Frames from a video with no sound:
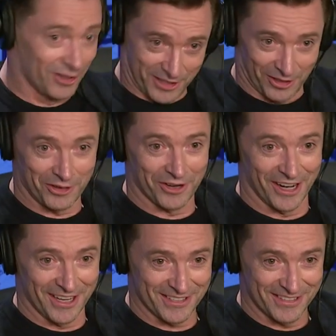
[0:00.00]
tell you
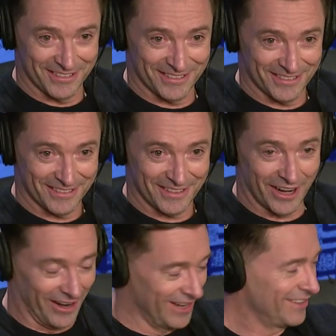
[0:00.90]
guys. All Please. right.
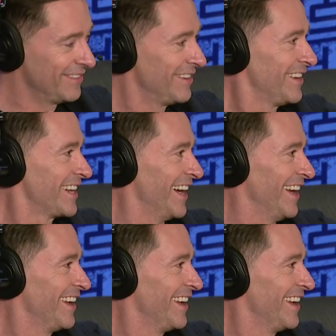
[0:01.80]
Yeah. All right. Yeah. We give you